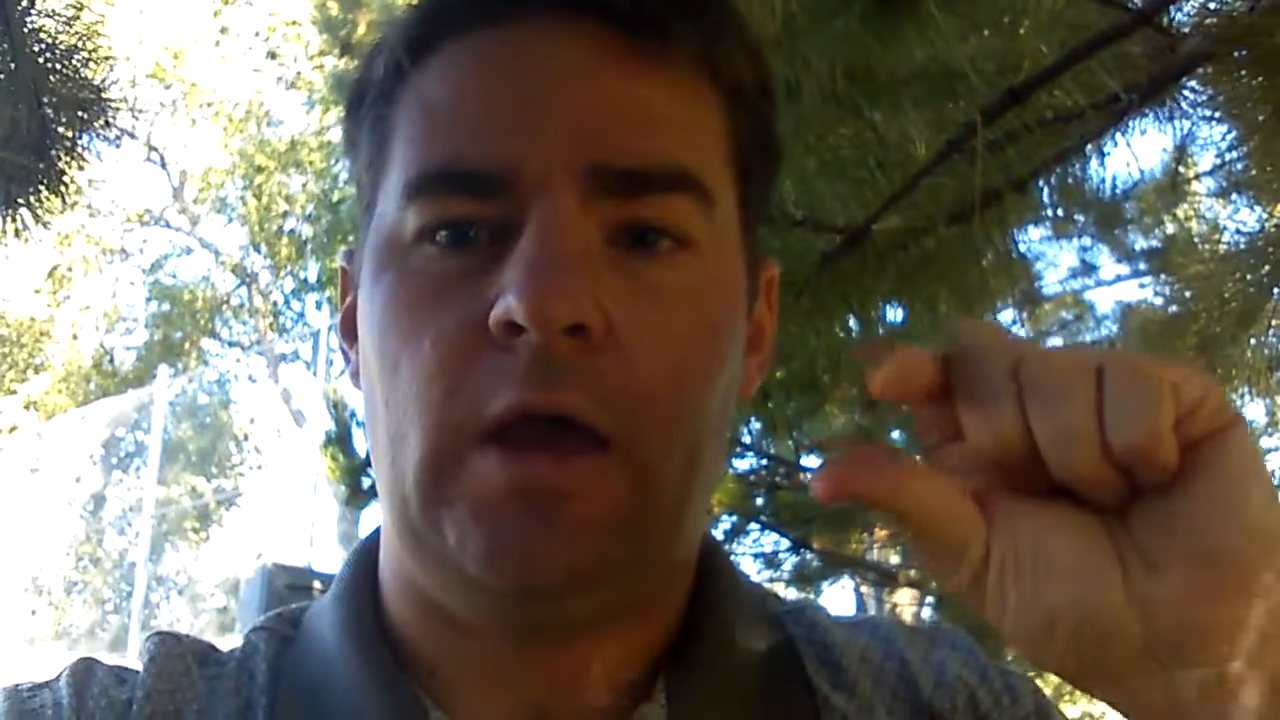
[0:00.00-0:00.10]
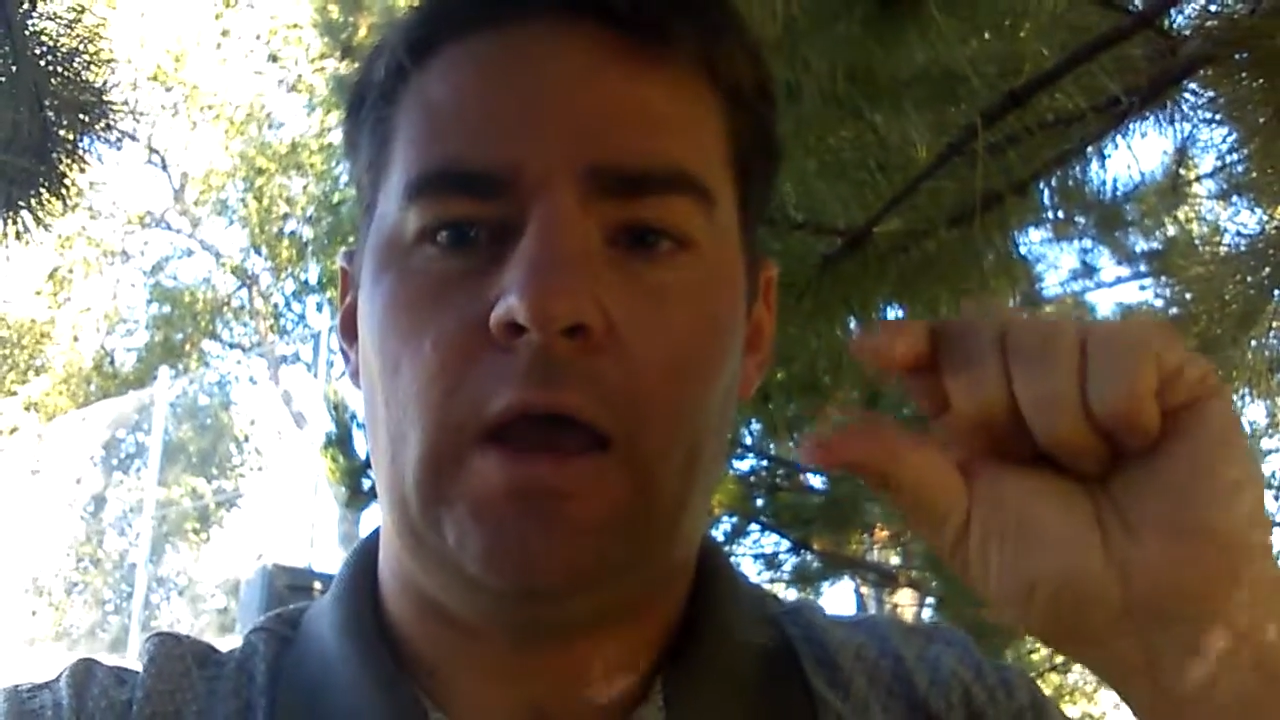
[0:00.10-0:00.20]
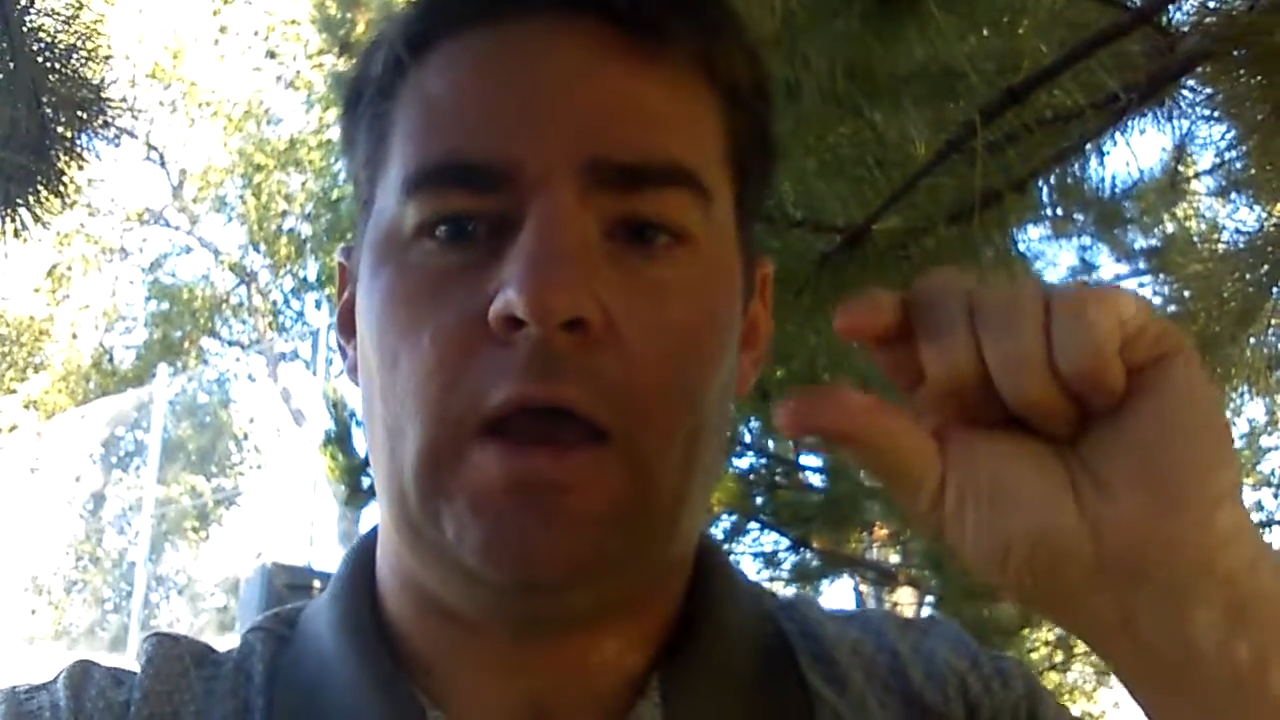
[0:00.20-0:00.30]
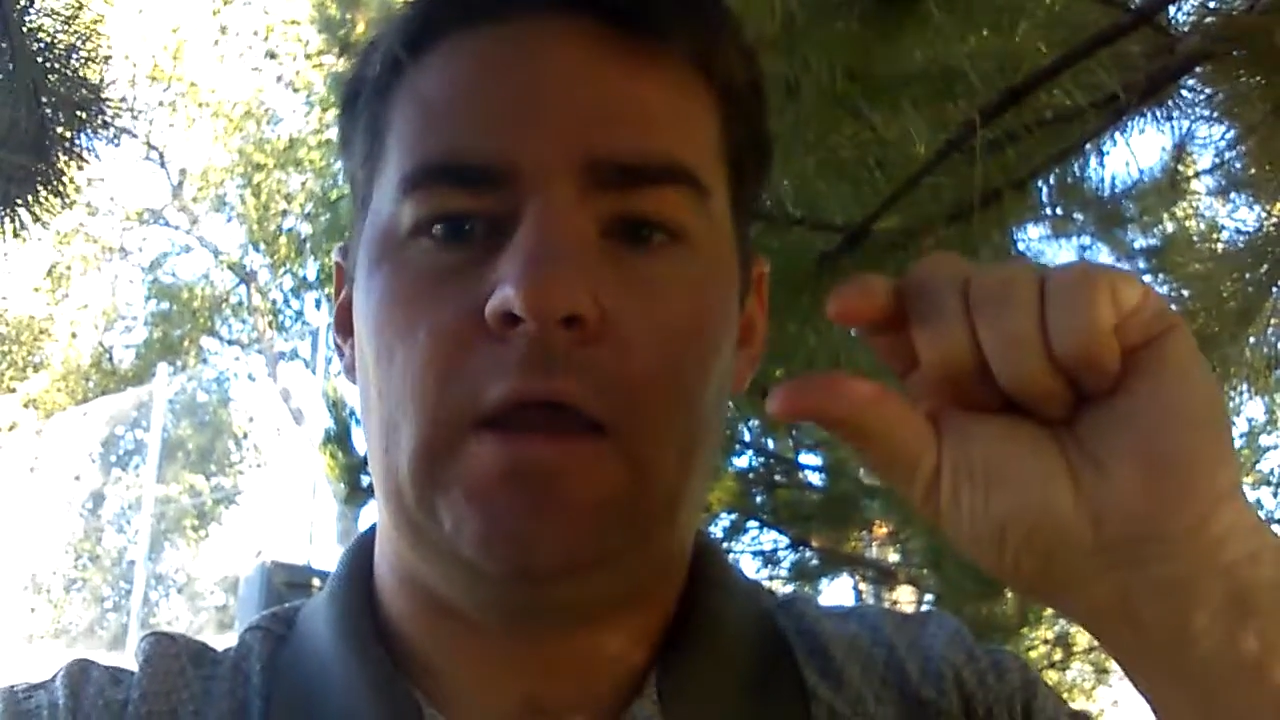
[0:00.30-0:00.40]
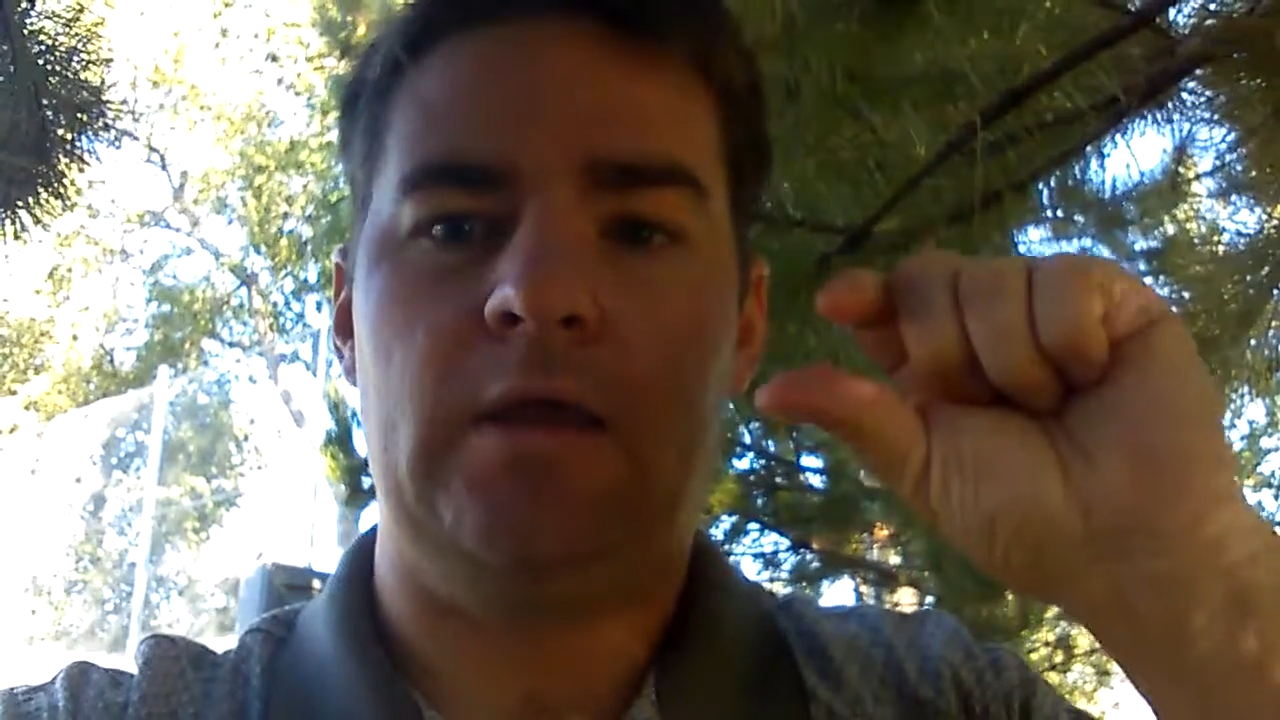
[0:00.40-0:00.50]

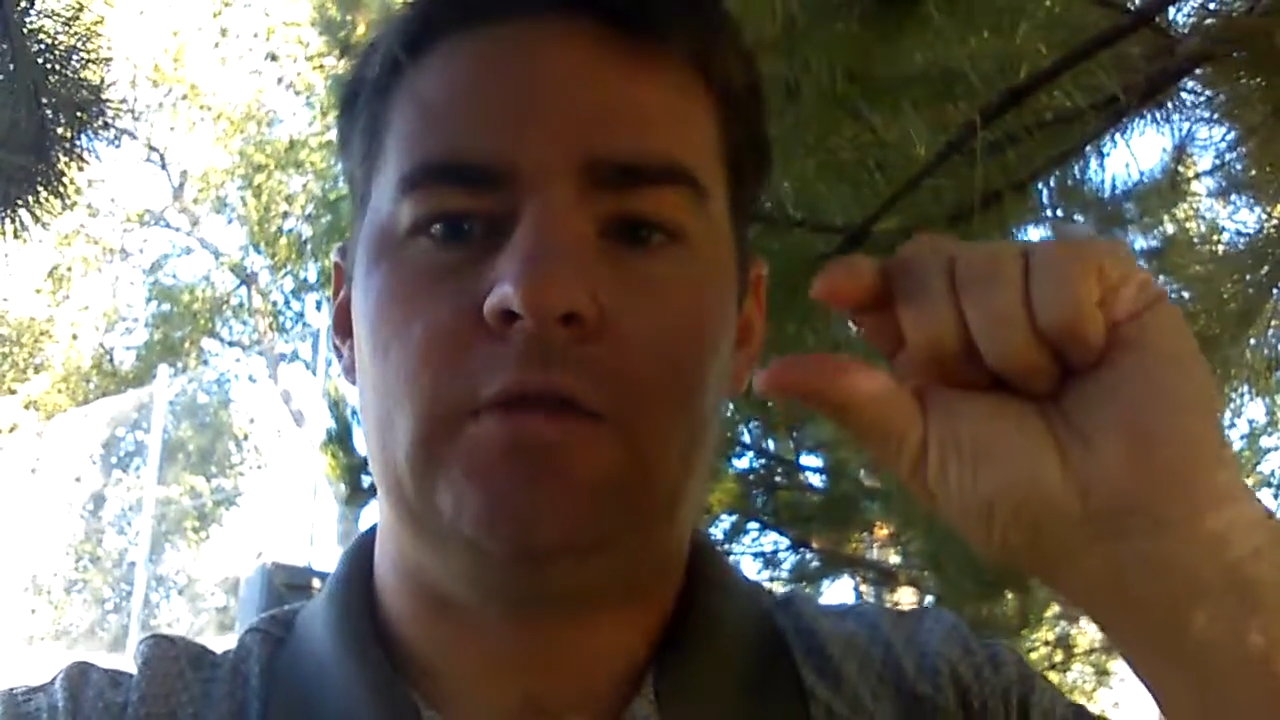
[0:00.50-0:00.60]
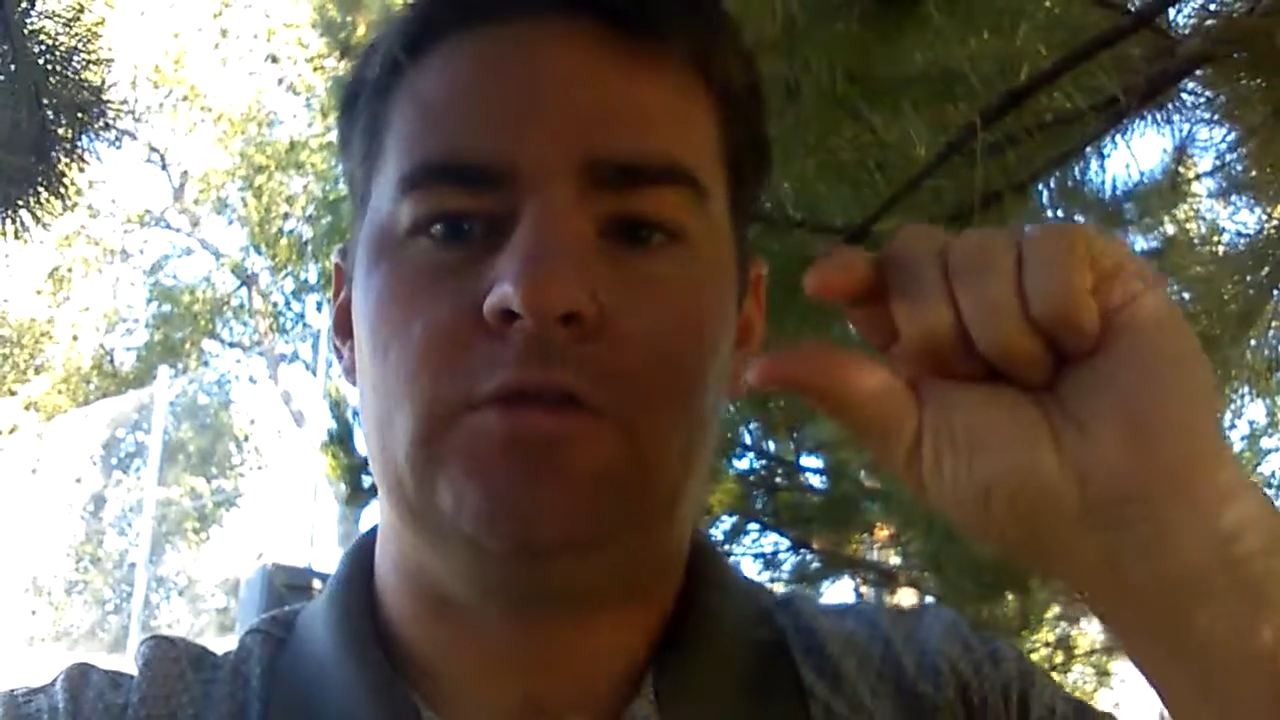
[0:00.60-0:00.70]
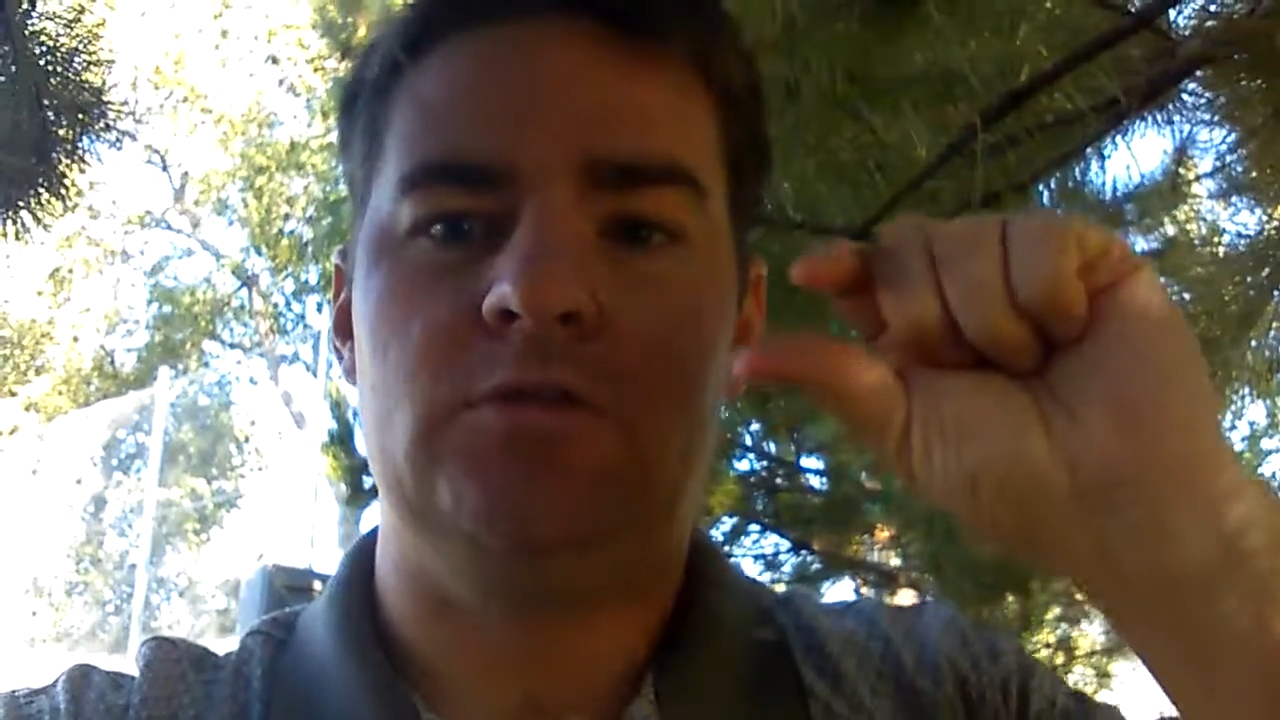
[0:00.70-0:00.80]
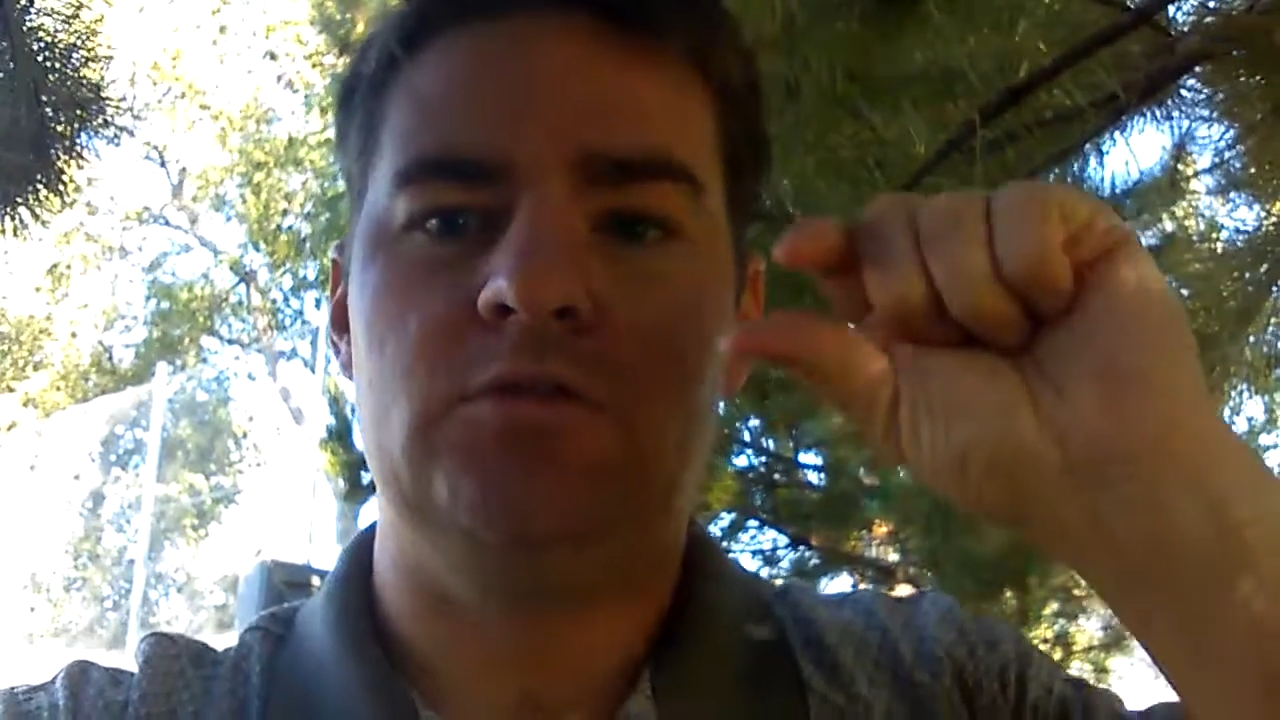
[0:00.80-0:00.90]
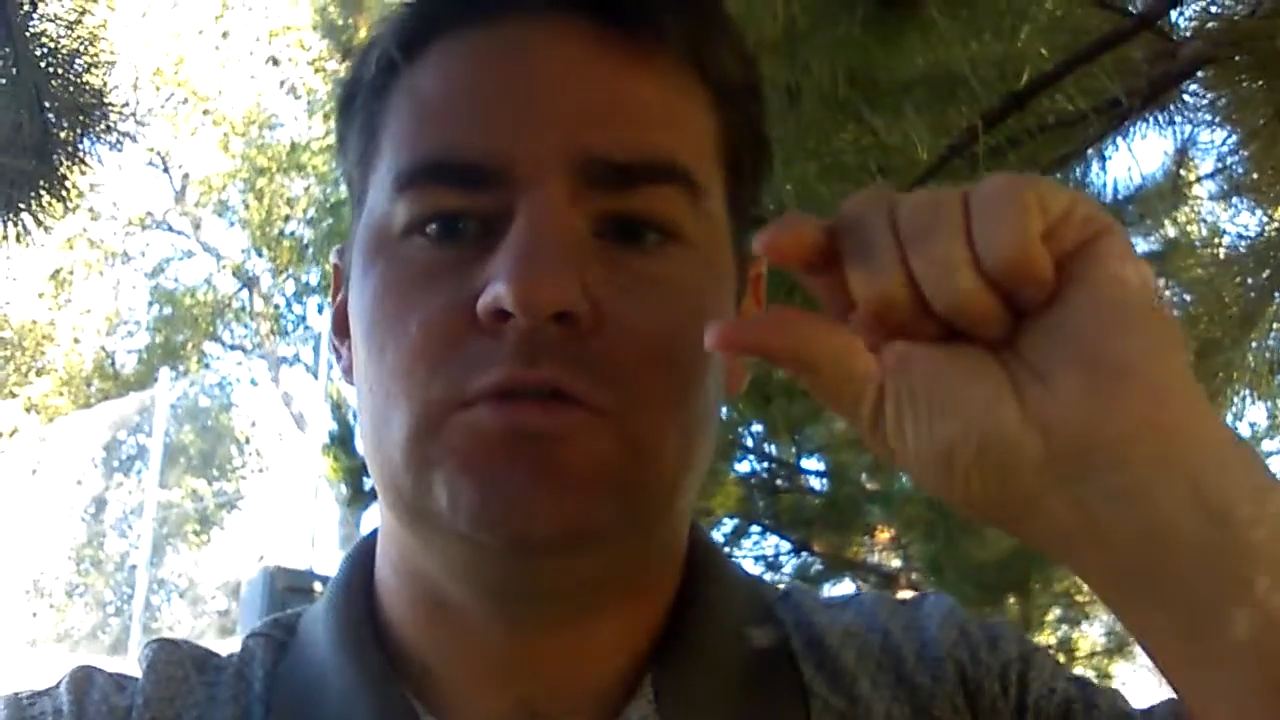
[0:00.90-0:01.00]
and